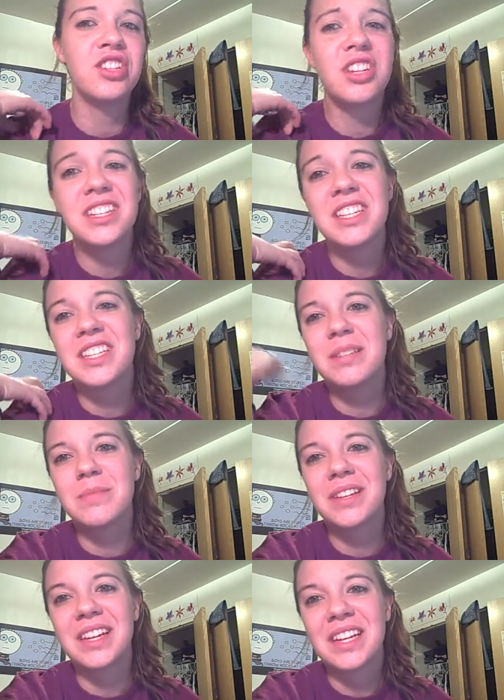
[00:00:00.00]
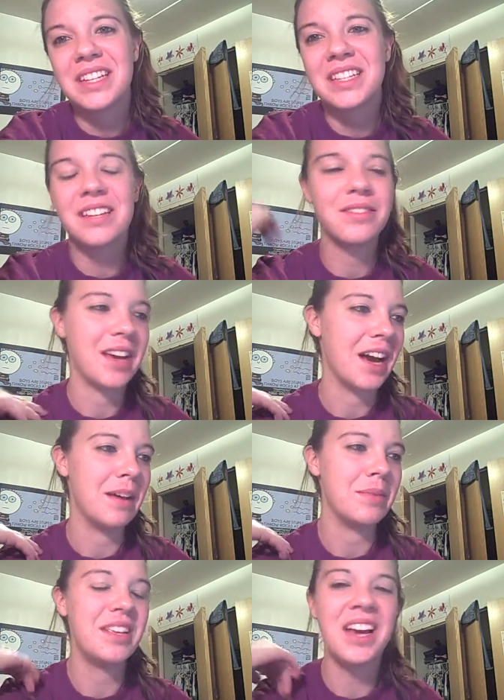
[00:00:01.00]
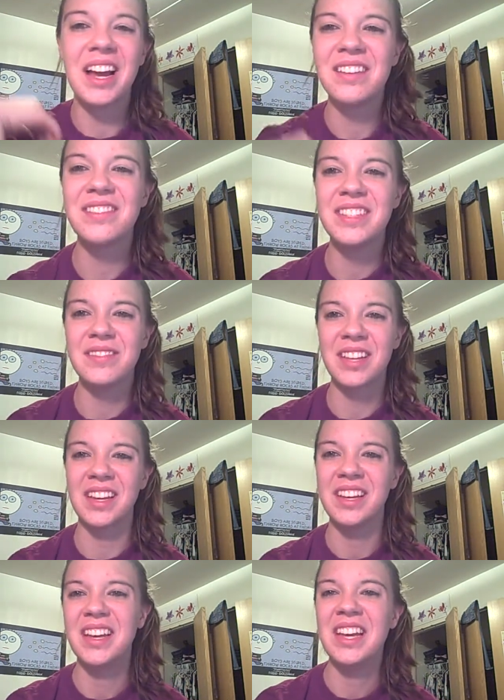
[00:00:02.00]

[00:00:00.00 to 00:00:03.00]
JT seems like a nice enough guy, but he kind of seems like